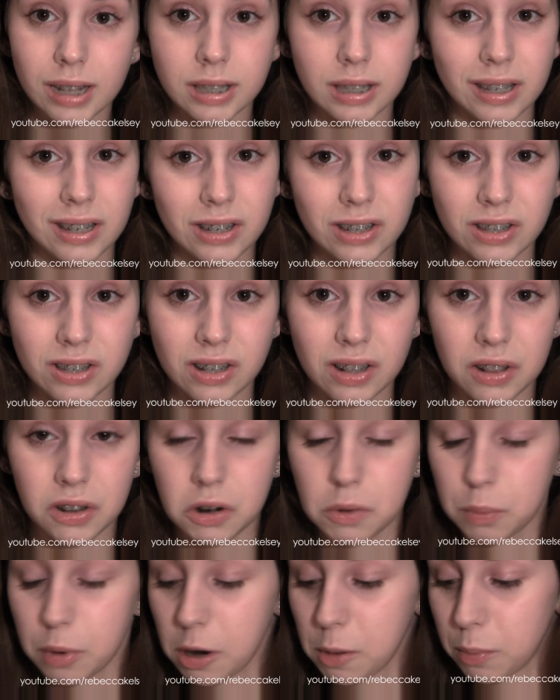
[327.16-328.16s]
that's it, just a
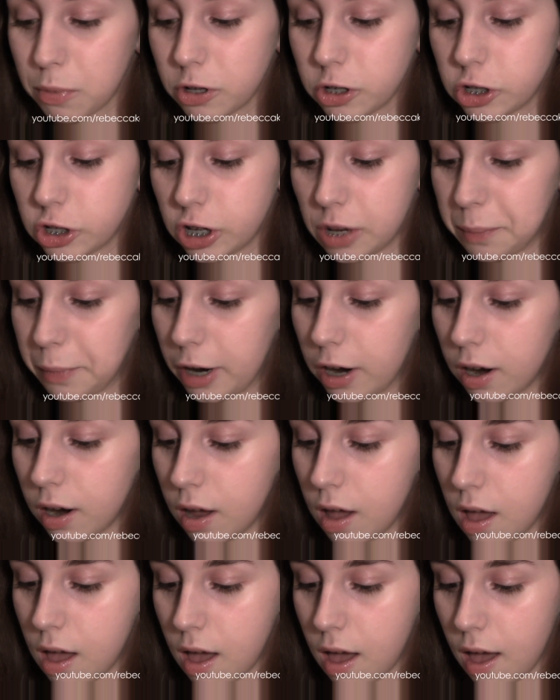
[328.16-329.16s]
little purple shimmer.